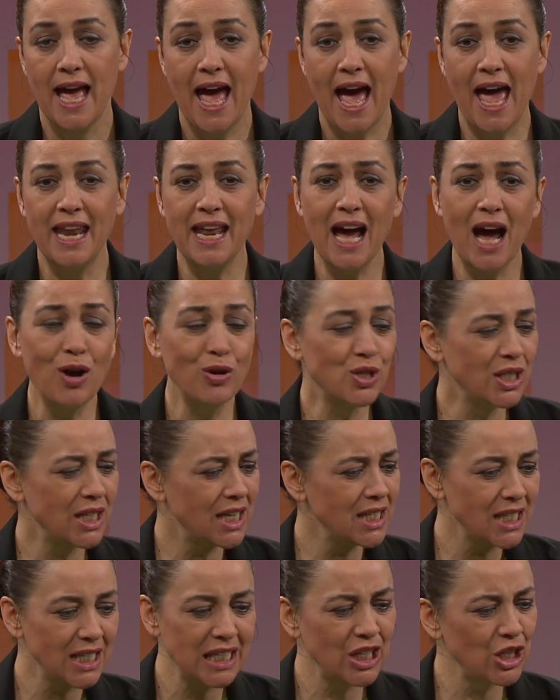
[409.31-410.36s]
and how she
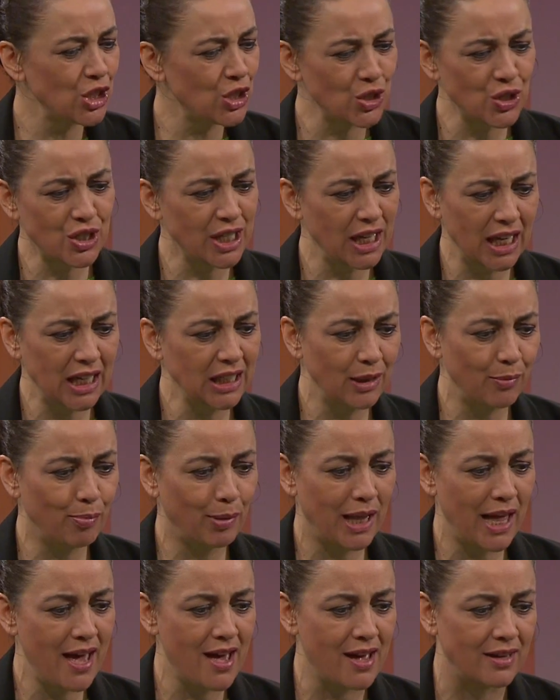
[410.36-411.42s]
doesn't understand the
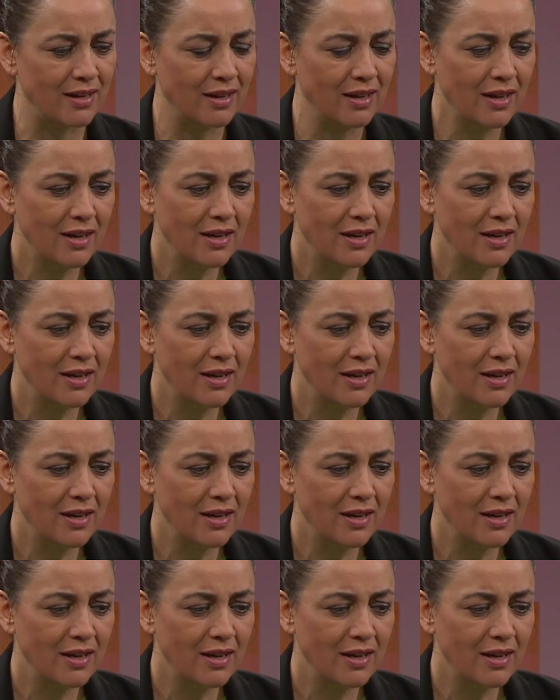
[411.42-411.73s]
plan.